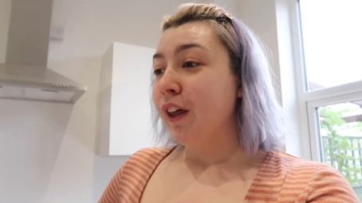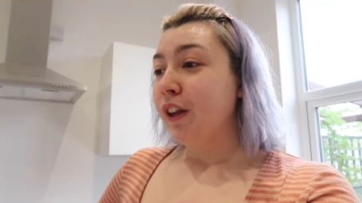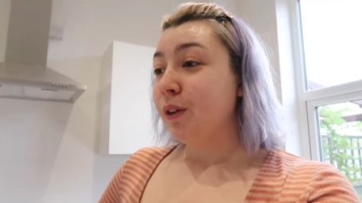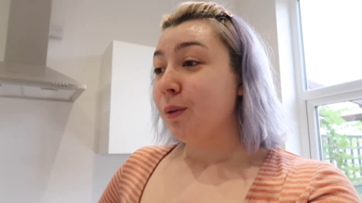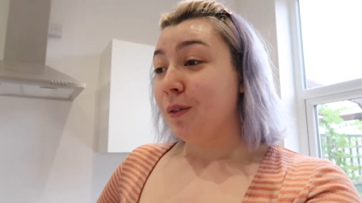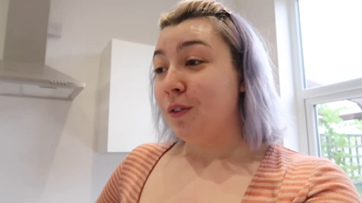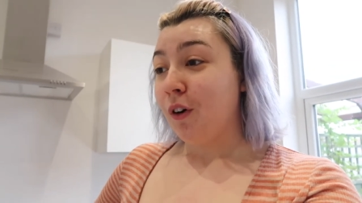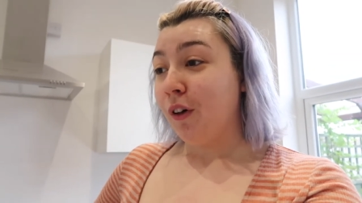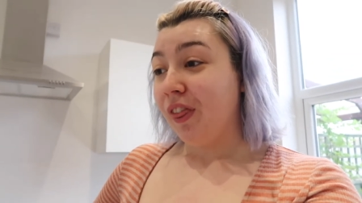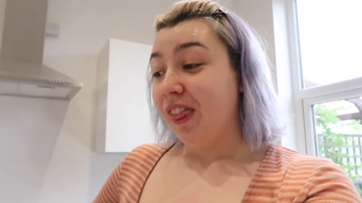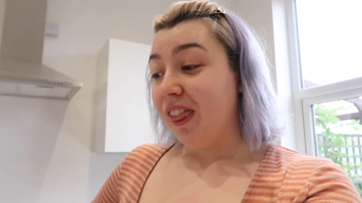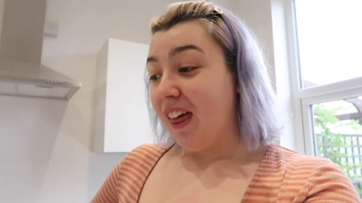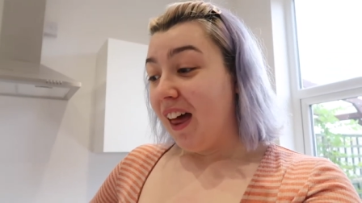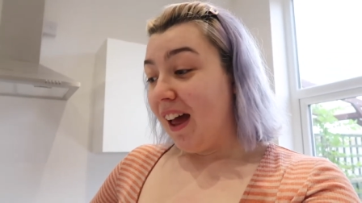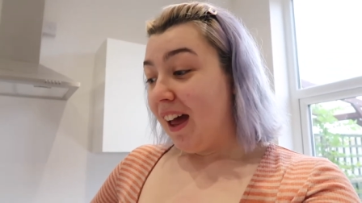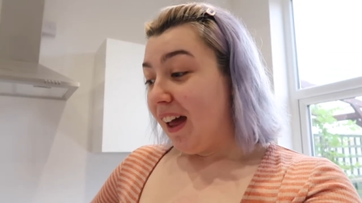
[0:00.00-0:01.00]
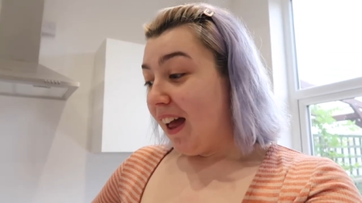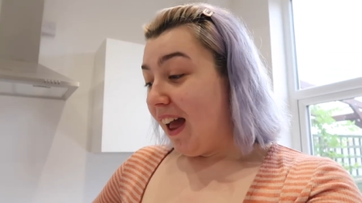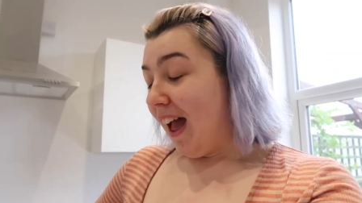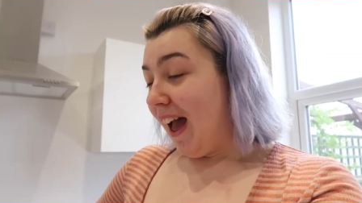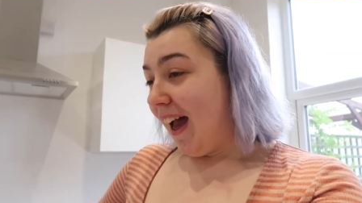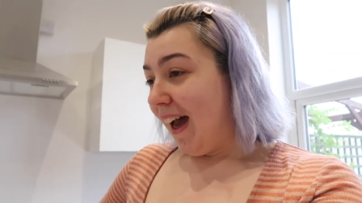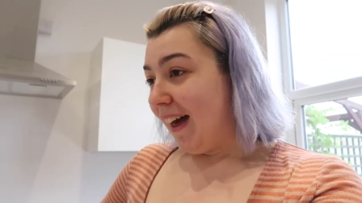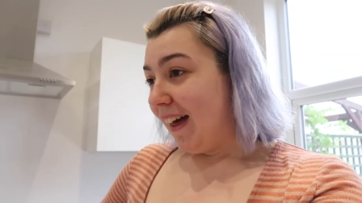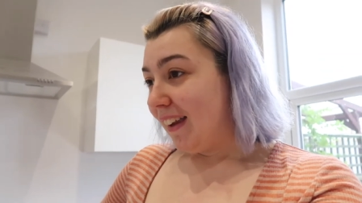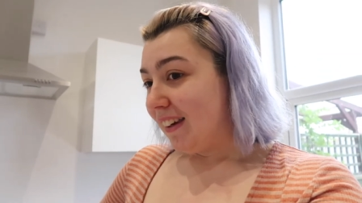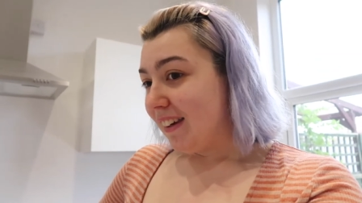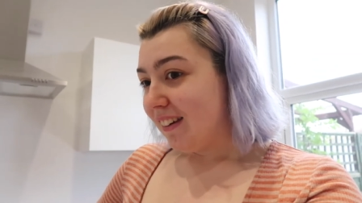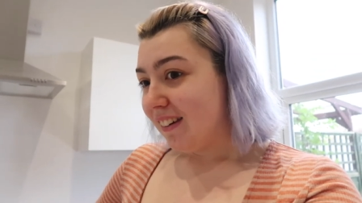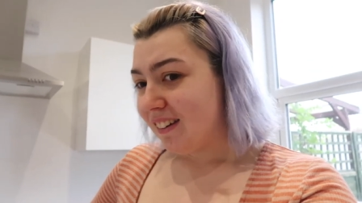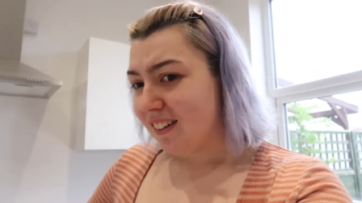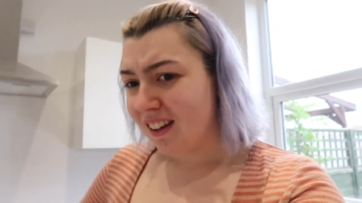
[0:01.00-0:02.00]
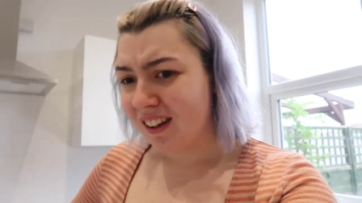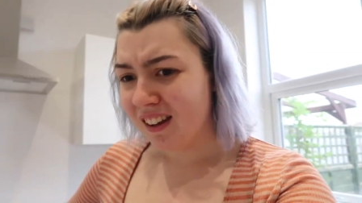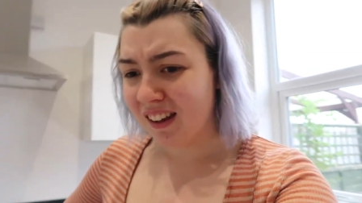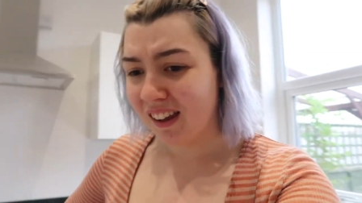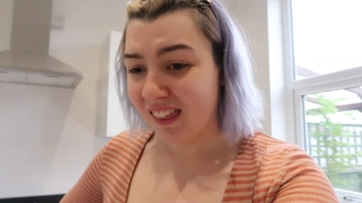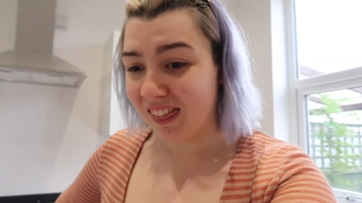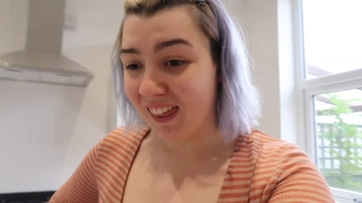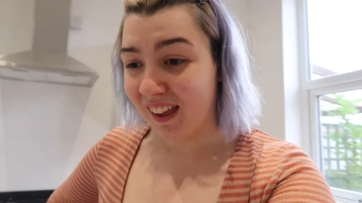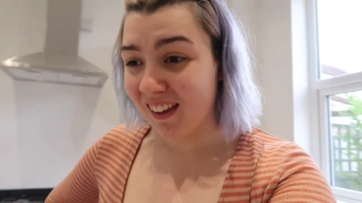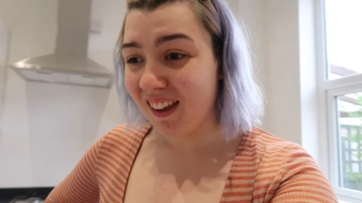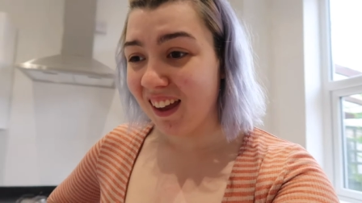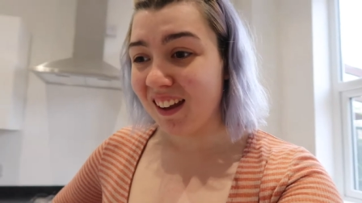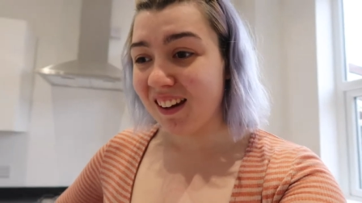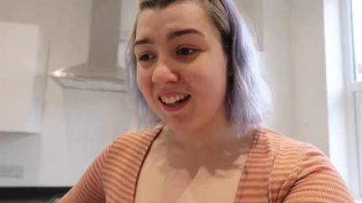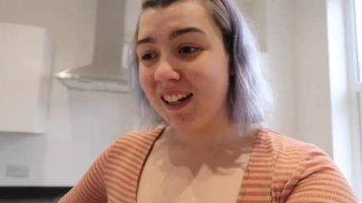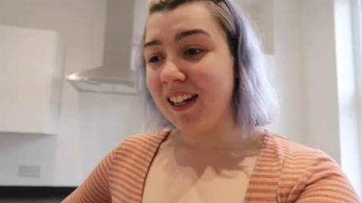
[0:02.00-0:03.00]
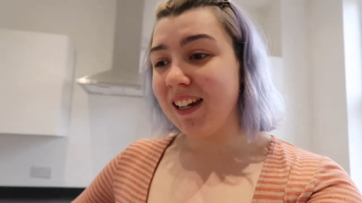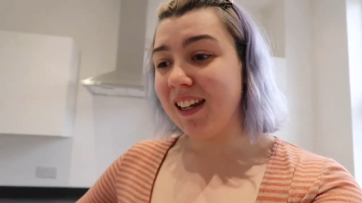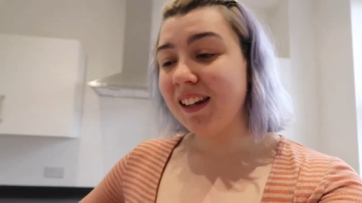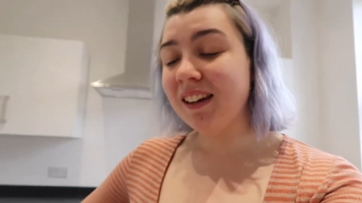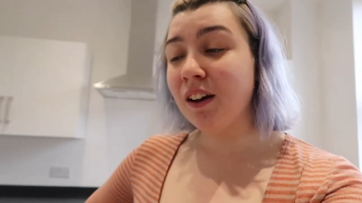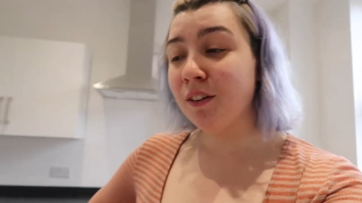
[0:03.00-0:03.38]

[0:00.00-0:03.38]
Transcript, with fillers: So we've got that and then get cleaning.